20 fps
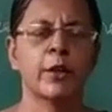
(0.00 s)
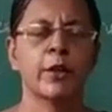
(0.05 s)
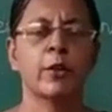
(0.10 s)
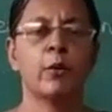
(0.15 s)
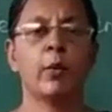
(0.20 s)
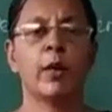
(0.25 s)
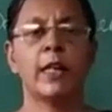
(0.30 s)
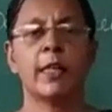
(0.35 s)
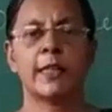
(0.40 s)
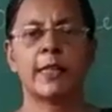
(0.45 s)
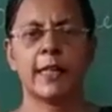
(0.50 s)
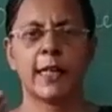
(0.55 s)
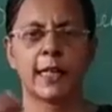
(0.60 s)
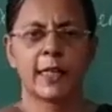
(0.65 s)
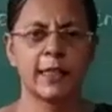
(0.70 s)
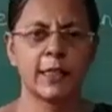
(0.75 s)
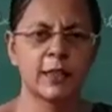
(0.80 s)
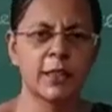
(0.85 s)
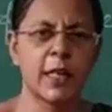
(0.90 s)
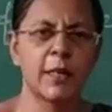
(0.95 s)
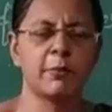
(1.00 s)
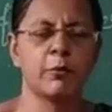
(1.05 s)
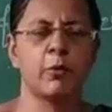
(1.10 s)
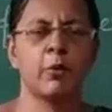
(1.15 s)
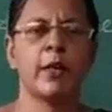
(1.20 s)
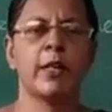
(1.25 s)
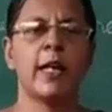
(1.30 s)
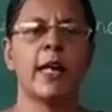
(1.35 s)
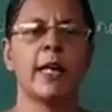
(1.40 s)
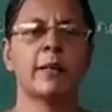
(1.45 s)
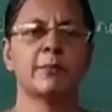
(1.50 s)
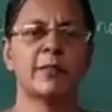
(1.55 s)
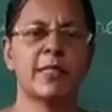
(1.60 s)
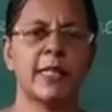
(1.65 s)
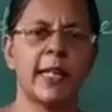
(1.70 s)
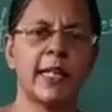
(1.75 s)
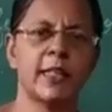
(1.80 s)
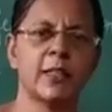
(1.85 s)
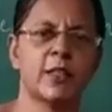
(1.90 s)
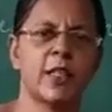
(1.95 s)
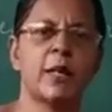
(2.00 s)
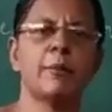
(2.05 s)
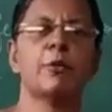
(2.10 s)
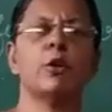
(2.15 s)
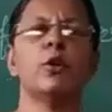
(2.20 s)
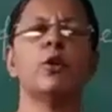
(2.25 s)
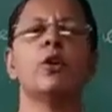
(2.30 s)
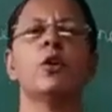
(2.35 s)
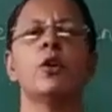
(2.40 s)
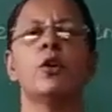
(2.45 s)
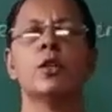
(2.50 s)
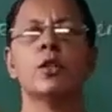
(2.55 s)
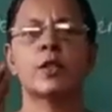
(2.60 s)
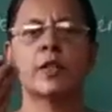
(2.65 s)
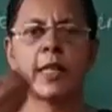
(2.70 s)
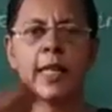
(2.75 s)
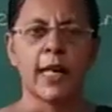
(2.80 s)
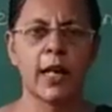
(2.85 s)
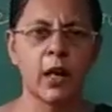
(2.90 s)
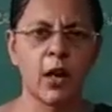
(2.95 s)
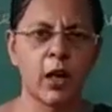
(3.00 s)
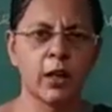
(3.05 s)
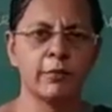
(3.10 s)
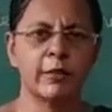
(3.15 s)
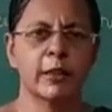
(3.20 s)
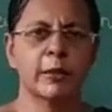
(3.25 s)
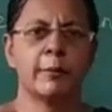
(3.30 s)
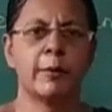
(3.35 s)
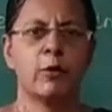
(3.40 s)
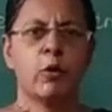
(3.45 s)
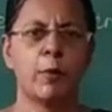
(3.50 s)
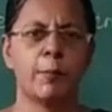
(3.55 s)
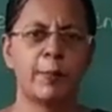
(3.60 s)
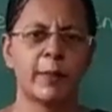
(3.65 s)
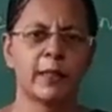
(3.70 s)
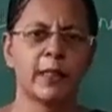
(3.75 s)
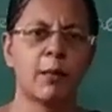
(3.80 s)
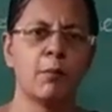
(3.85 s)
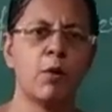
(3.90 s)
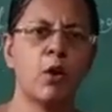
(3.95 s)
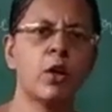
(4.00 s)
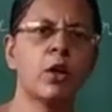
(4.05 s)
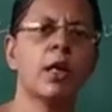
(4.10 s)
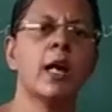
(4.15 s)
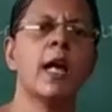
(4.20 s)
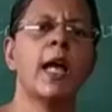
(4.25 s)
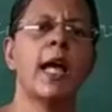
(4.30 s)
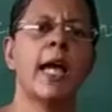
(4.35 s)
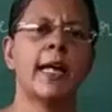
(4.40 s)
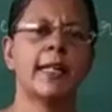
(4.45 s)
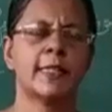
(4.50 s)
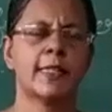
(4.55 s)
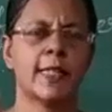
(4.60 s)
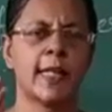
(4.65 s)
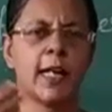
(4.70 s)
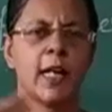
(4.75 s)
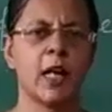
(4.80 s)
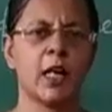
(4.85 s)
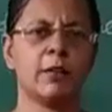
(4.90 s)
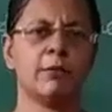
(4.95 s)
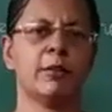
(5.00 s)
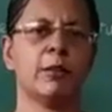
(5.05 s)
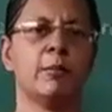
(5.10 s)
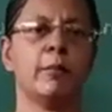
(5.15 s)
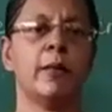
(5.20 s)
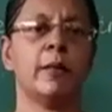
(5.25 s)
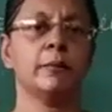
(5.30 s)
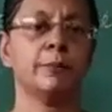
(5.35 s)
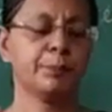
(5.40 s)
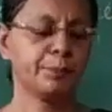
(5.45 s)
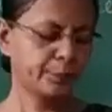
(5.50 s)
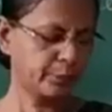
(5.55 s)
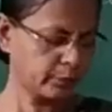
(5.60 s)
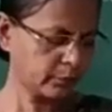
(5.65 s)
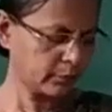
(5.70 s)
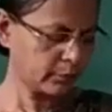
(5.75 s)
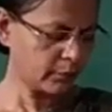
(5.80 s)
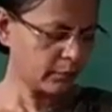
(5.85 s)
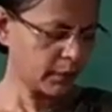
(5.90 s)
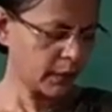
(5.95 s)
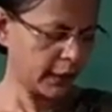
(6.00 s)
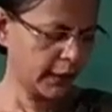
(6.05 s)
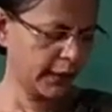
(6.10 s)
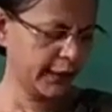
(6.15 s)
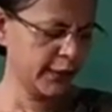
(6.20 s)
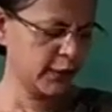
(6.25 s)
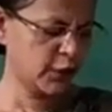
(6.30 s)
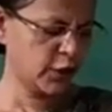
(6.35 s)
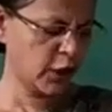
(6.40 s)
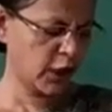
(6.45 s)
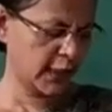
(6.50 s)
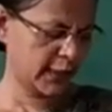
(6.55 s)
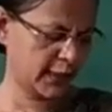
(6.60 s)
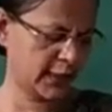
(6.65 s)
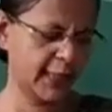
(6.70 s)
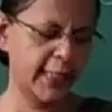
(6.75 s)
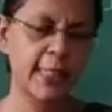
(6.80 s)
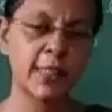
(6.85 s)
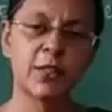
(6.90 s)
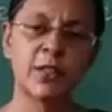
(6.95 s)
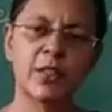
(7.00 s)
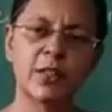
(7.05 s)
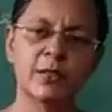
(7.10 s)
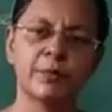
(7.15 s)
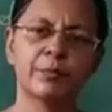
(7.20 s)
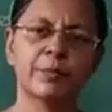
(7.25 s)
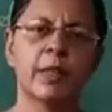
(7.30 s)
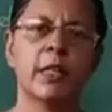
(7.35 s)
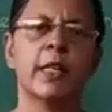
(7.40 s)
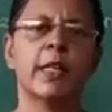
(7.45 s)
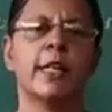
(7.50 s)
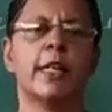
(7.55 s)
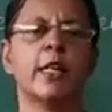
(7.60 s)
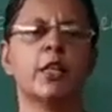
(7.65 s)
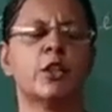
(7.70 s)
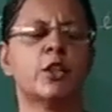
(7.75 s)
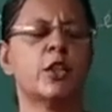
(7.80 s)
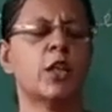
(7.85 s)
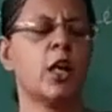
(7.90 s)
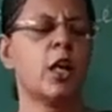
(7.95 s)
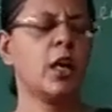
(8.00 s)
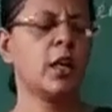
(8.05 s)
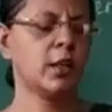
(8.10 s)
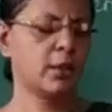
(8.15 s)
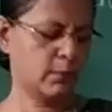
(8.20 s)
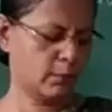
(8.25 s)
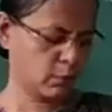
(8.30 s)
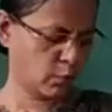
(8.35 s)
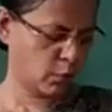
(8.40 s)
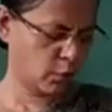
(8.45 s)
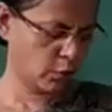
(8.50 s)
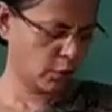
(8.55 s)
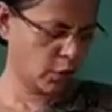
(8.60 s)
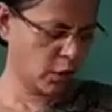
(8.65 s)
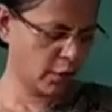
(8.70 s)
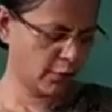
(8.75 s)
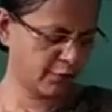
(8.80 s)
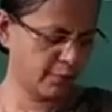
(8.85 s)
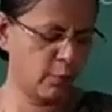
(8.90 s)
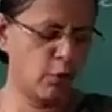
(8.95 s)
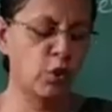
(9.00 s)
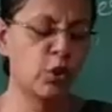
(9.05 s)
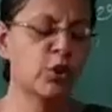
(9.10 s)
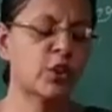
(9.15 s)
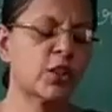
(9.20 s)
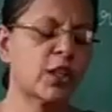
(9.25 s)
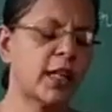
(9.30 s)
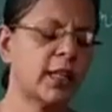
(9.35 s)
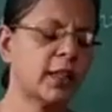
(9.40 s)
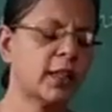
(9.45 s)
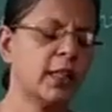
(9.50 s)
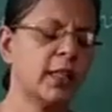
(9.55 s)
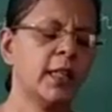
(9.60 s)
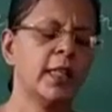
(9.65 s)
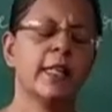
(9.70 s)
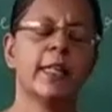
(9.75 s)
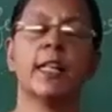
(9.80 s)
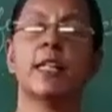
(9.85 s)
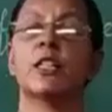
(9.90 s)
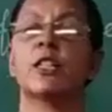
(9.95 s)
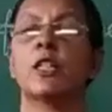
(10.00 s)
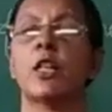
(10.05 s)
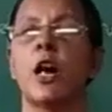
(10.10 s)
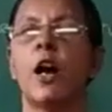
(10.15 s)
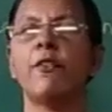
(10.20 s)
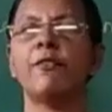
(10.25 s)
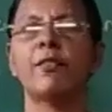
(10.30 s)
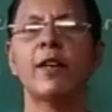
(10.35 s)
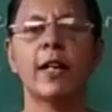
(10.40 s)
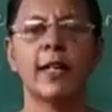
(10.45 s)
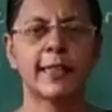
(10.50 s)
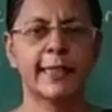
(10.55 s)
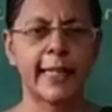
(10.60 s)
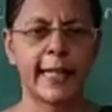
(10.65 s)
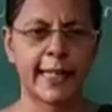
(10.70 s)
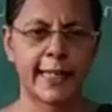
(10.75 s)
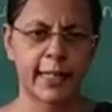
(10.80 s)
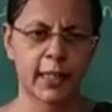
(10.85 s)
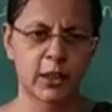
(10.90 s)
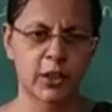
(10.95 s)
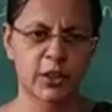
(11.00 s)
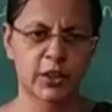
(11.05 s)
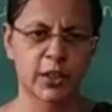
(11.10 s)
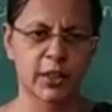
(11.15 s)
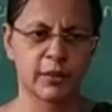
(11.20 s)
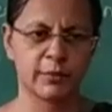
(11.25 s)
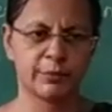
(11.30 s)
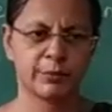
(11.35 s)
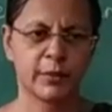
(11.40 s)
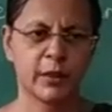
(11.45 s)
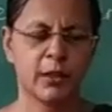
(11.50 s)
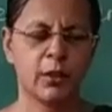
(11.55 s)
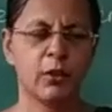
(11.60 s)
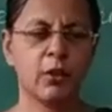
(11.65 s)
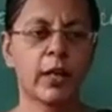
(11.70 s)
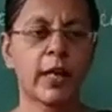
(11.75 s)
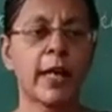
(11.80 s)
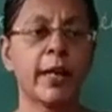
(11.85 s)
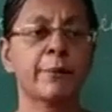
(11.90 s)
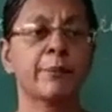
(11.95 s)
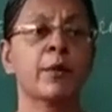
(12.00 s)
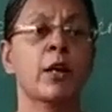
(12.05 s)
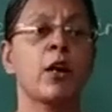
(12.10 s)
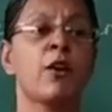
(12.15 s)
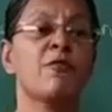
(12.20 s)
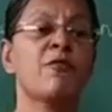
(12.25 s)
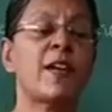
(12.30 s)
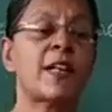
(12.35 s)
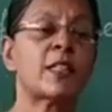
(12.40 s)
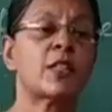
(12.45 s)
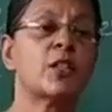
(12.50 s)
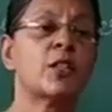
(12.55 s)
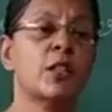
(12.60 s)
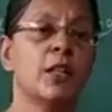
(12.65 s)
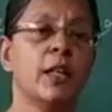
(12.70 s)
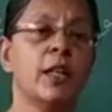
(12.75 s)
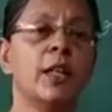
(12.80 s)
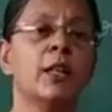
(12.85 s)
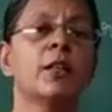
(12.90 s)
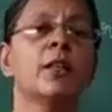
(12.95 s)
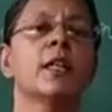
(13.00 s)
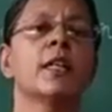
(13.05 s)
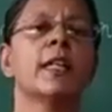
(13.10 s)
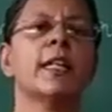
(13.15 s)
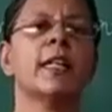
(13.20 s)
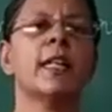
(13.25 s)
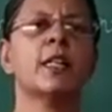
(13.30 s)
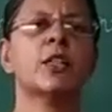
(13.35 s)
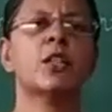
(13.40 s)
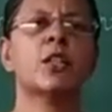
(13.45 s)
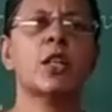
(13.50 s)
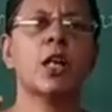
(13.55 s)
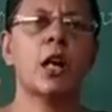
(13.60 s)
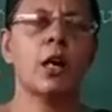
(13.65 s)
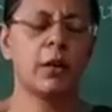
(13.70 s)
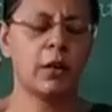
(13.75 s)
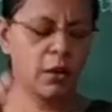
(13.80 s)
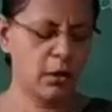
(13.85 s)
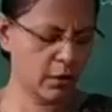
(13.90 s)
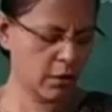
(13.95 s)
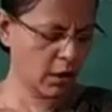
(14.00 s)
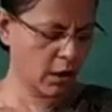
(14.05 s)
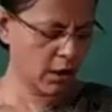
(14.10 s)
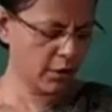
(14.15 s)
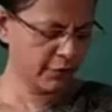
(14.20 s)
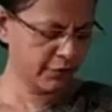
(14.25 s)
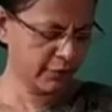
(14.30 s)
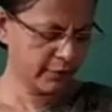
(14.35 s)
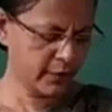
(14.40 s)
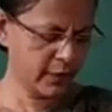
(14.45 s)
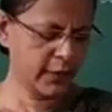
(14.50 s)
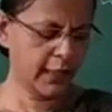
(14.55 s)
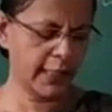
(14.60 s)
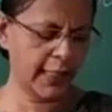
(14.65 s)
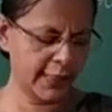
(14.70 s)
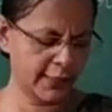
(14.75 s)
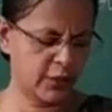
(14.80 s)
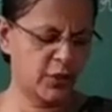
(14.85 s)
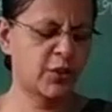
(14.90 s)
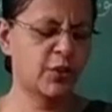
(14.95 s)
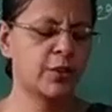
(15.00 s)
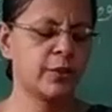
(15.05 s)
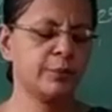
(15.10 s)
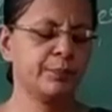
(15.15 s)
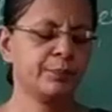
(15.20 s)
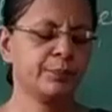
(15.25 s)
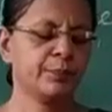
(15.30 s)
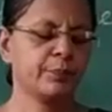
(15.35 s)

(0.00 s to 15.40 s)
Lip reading: while hearing time. While I am saying time, you say along with me. Open the book and say along with me. Inertia at rest. Inertia of motion. Inertia of direction. Okay. First, inertia of rest.